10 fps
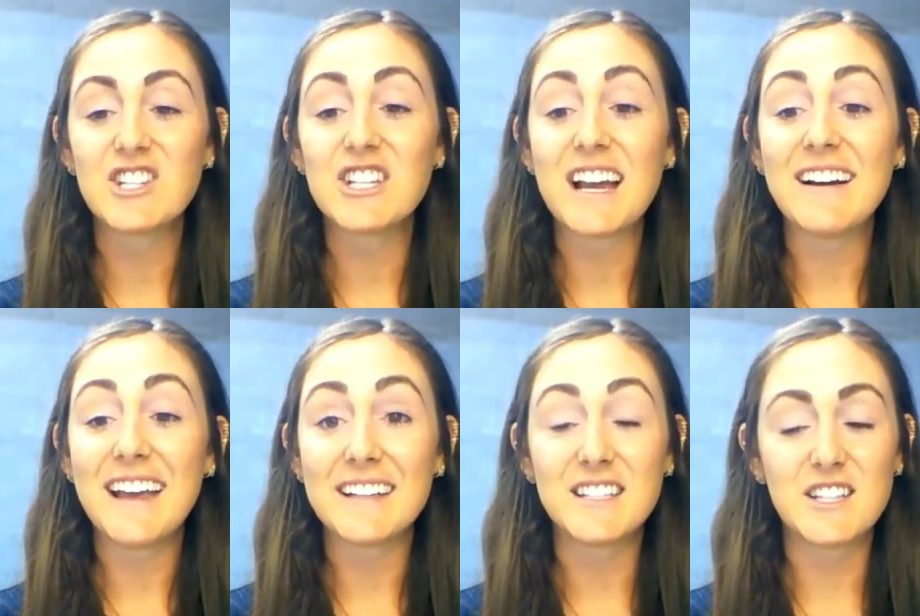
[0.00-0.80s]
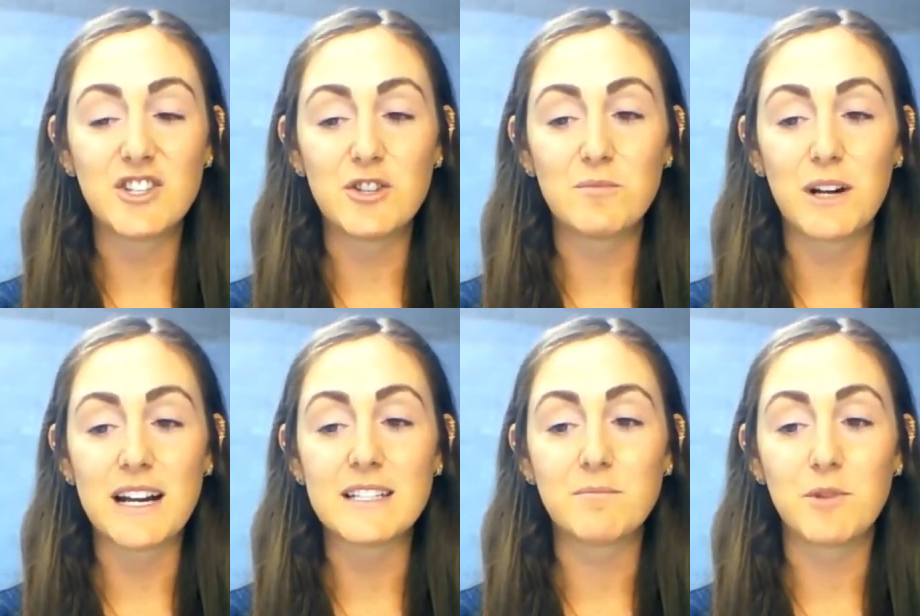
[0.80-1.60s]
She now heads the new
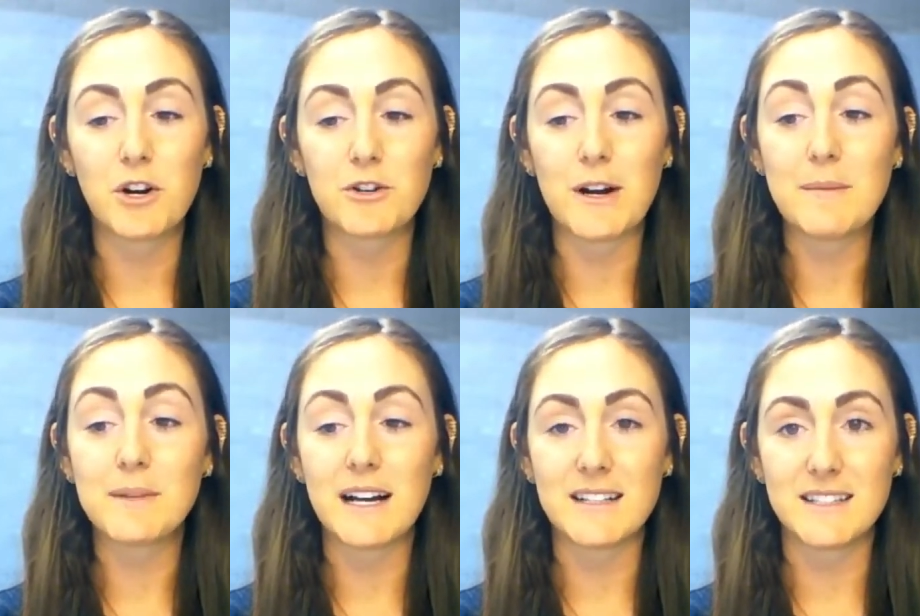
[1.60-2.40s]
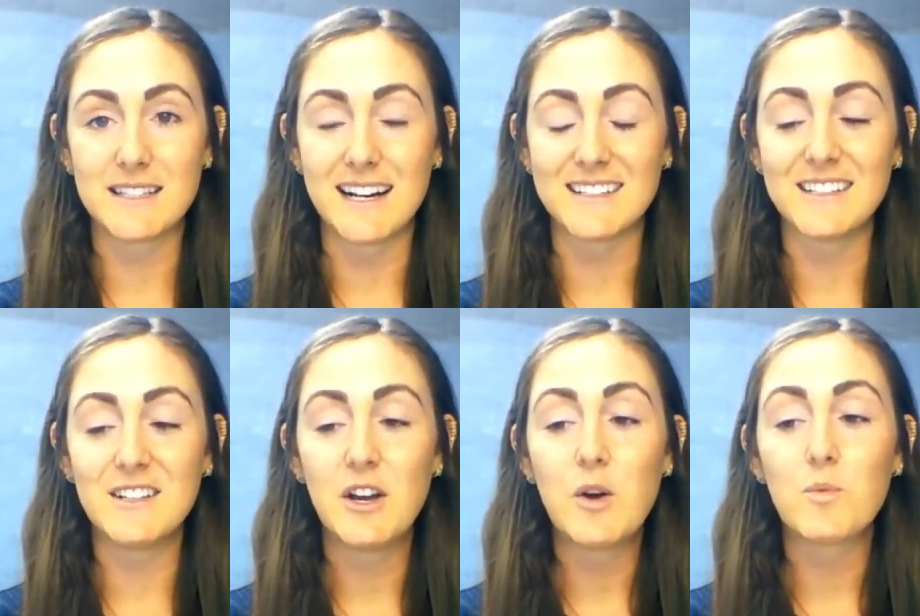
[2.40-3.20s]
brand and program Gut Started,
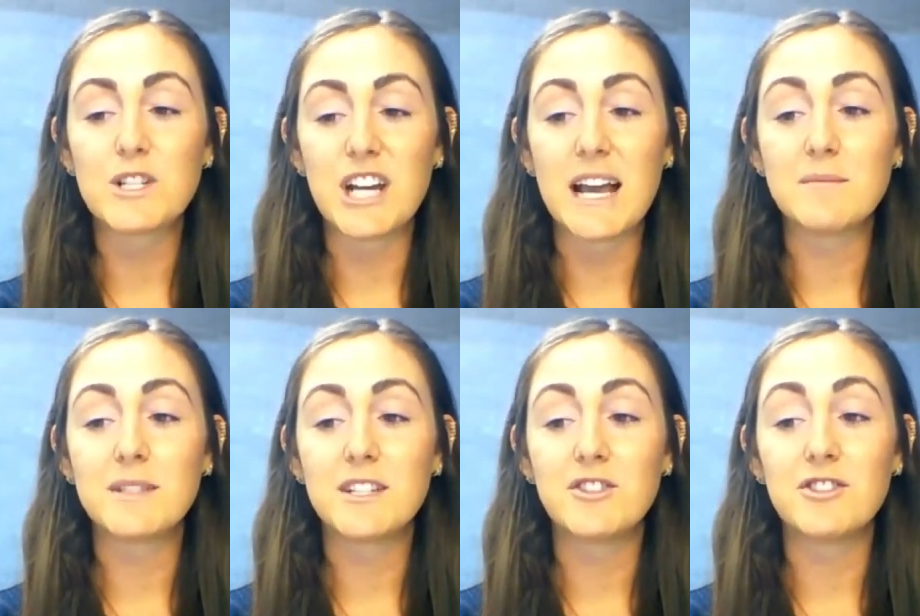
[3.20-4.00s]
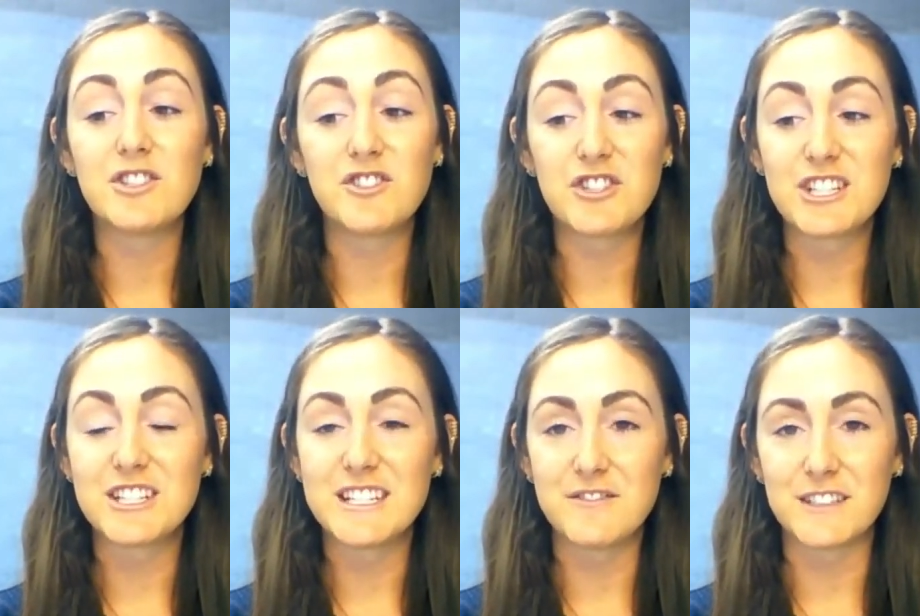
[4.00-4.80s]
which aims to do
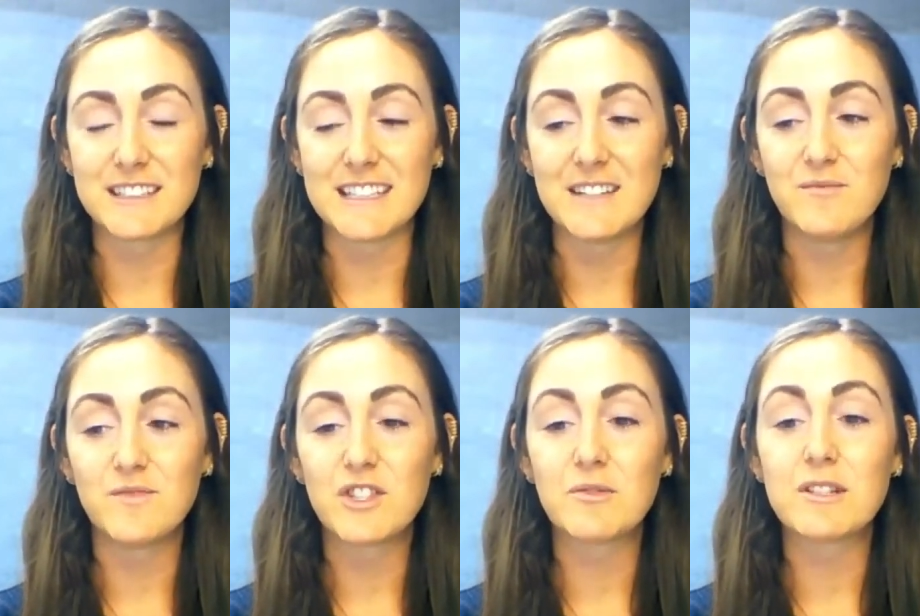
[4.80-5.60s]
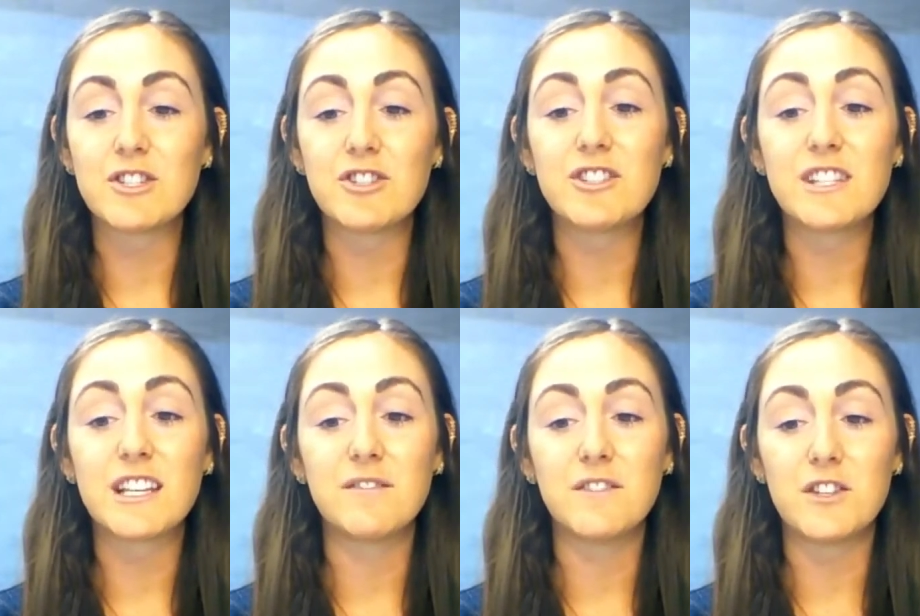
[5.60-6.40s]
nutrition differently, to reduce the
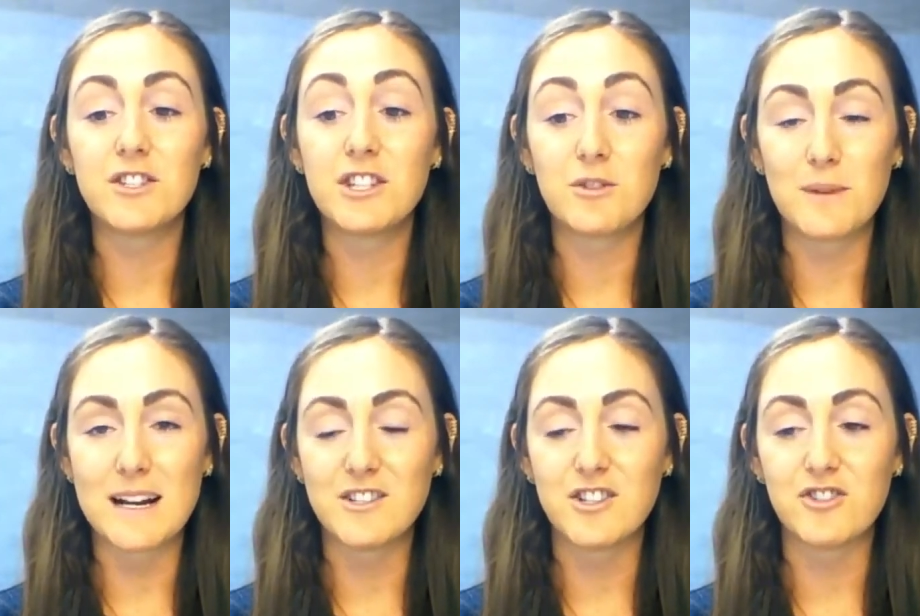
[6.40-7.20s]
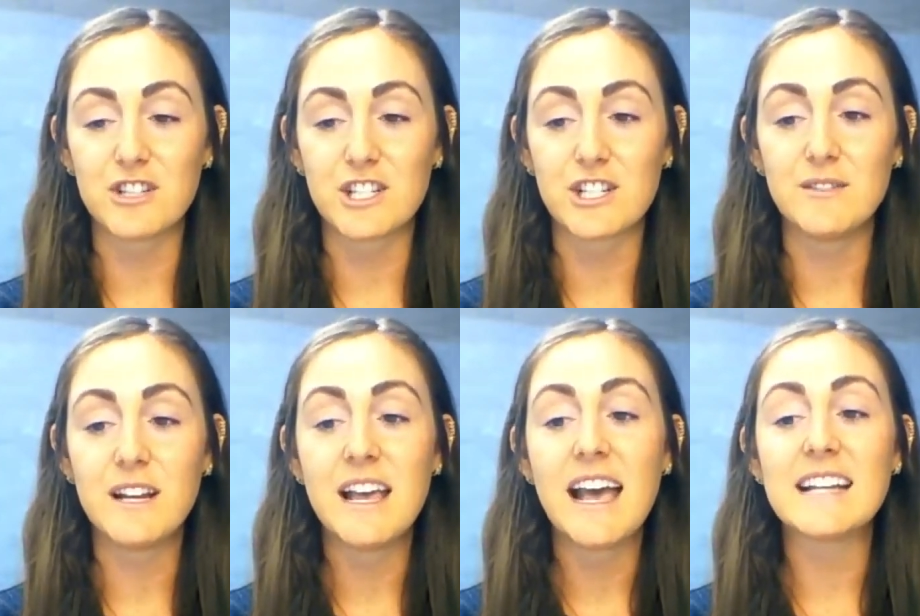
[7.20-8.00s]
confusion around nutrition
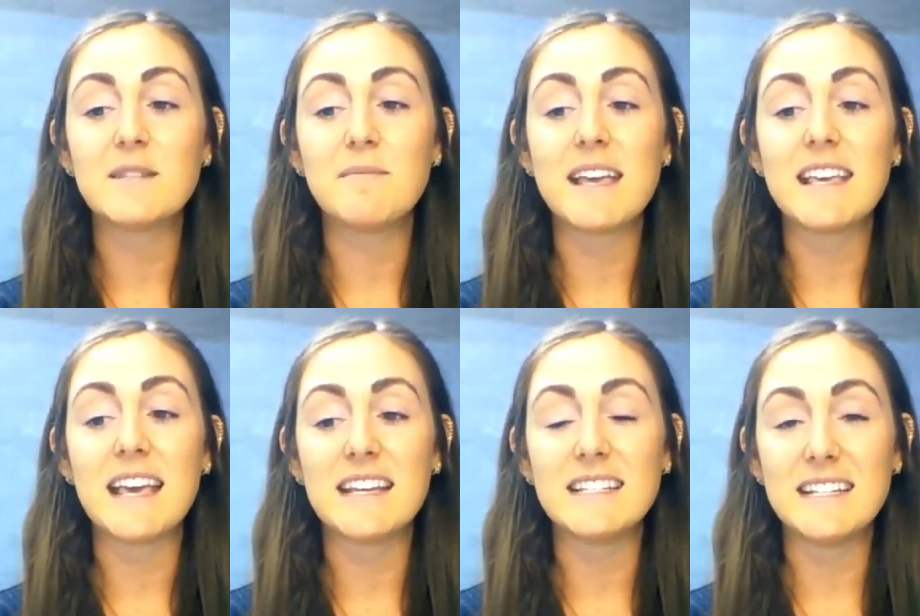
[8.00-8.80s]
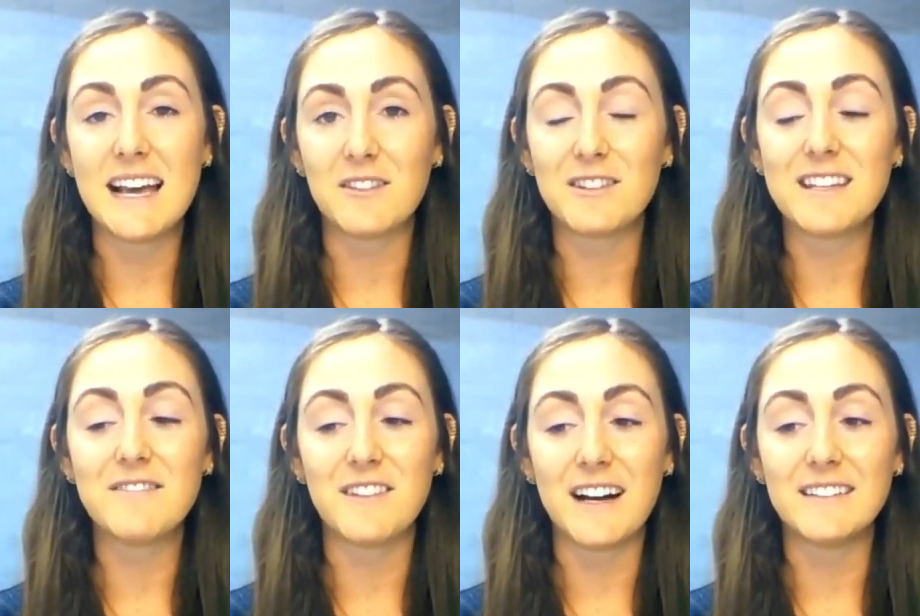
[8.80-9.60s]
and to make eating healthy
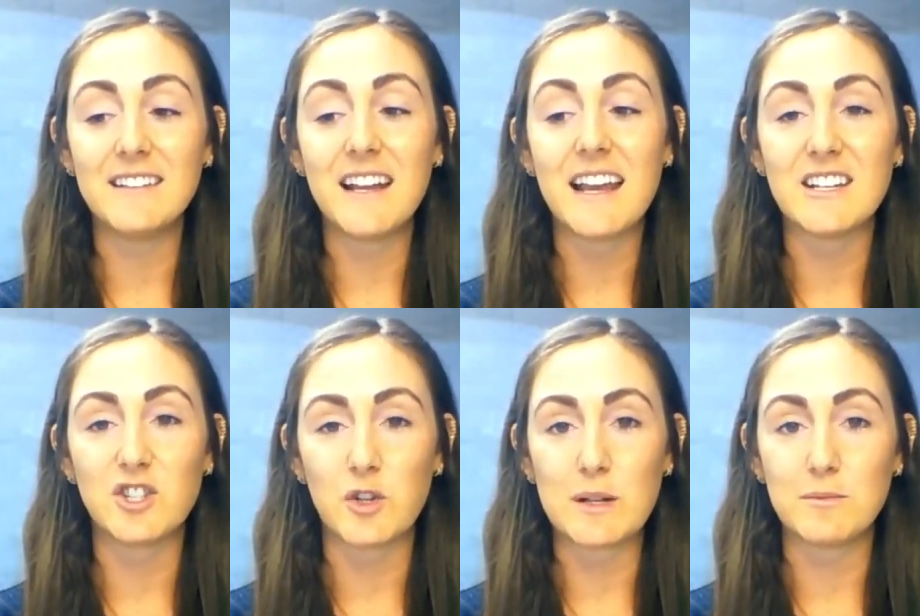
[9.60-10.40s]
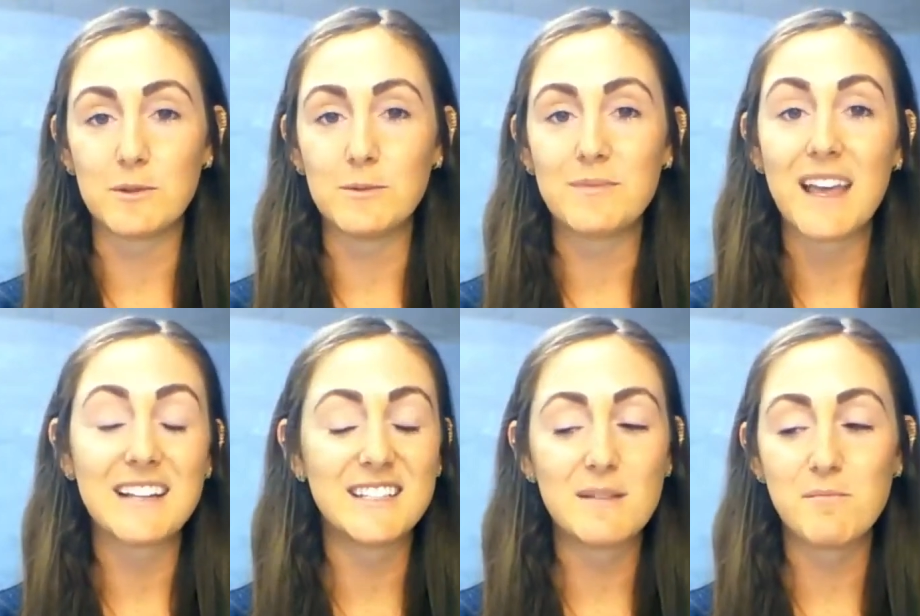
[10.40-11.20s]
fun, enjoyable,
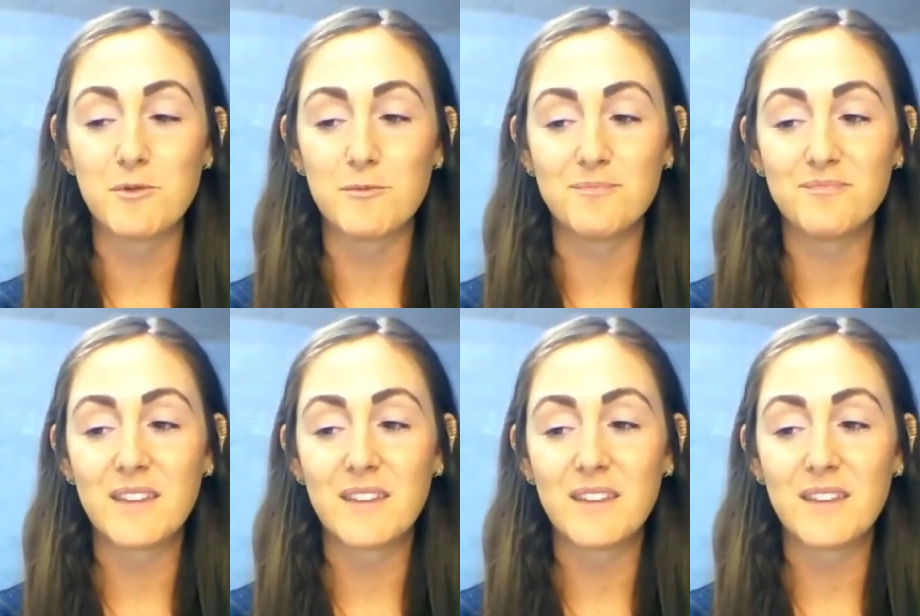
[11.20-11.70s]
and simple.